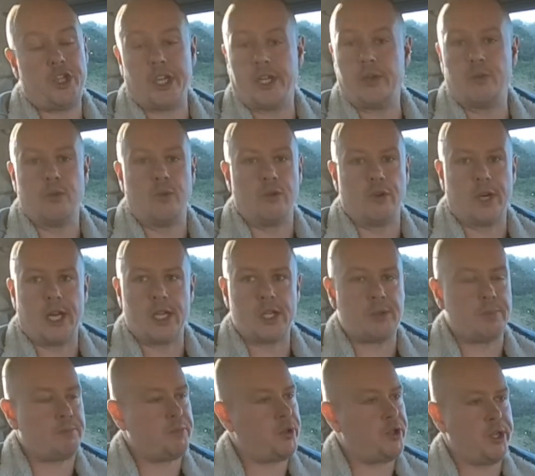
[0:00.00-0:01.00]
Shinto
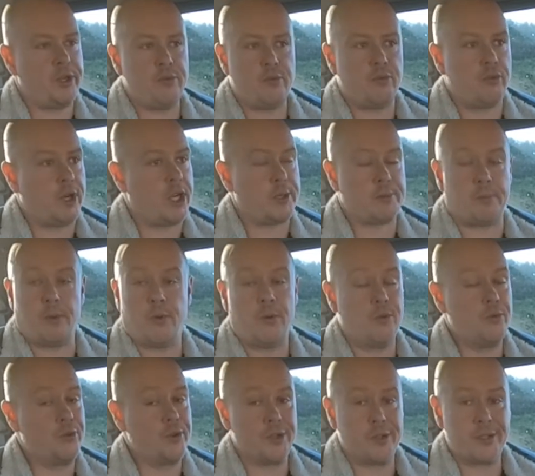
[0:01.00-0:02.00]
rasp
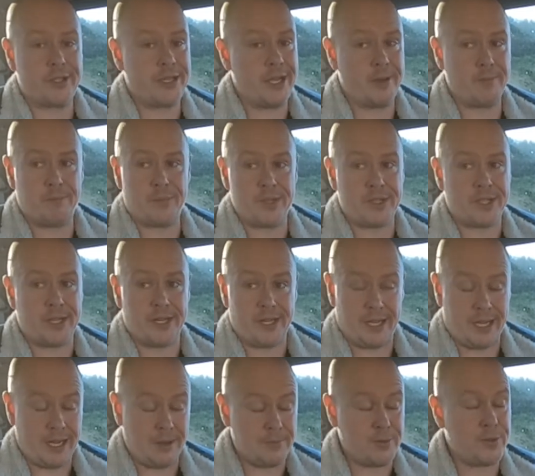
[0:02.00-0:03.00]
110%.
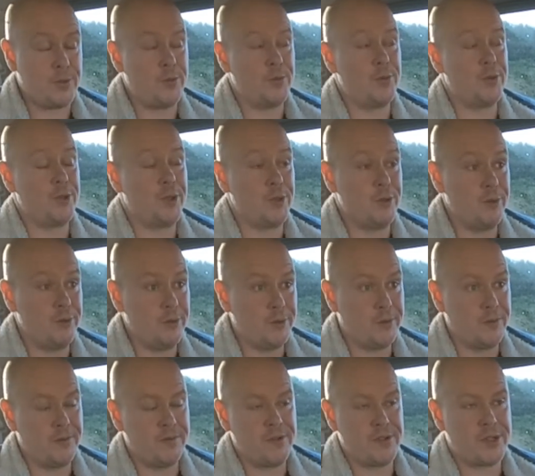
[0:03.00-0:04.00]
I absolutely
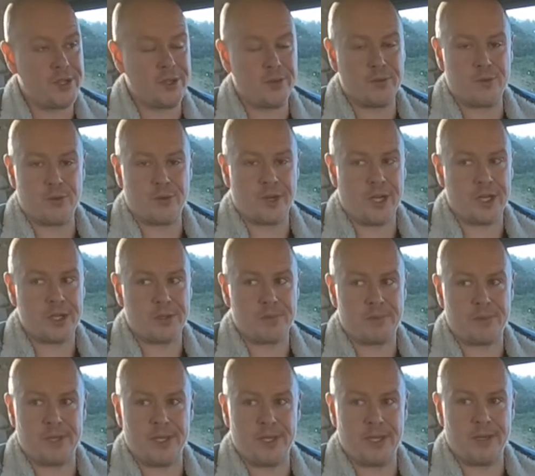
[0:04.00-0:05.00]
love the Shinto
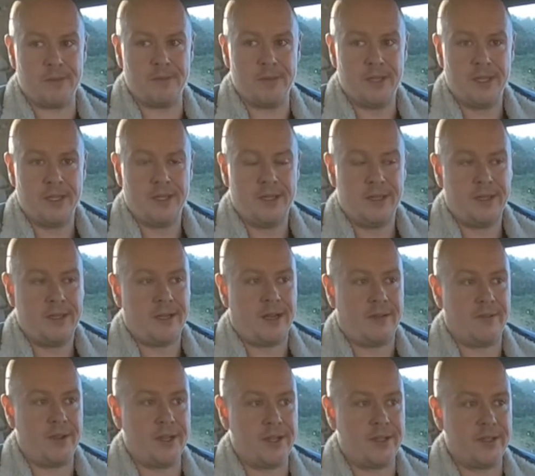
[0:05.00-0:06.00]
rasp.
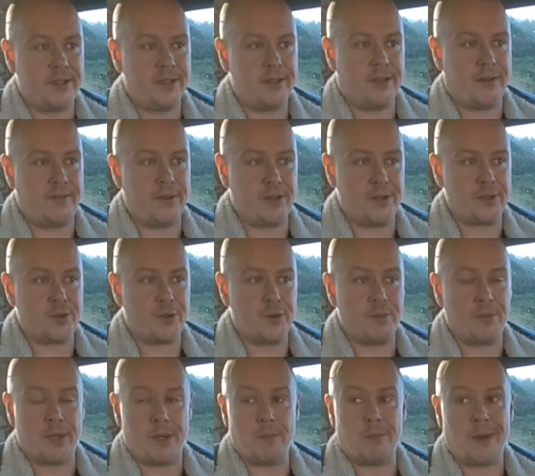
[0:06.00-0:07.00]
I think it's going
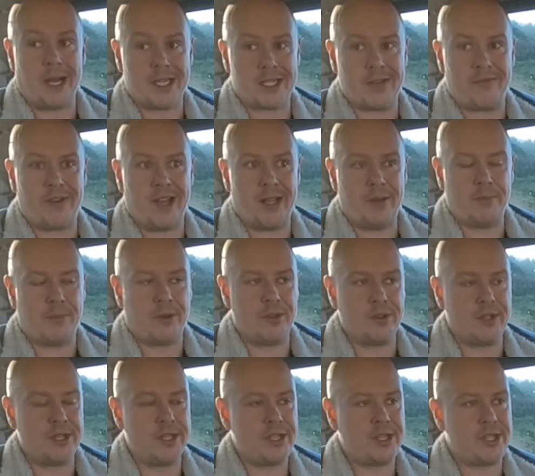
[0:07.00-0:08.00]
to be a massive help
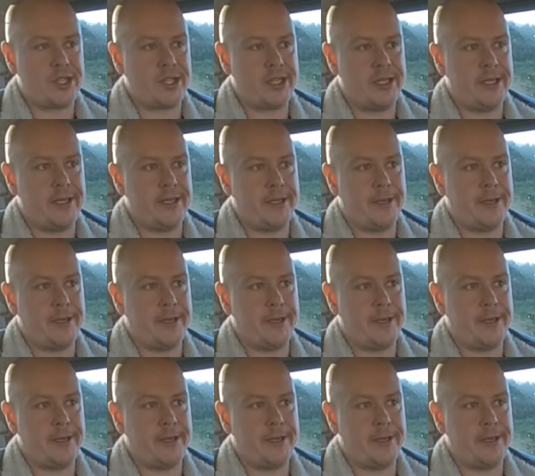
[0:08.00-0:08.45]
on this.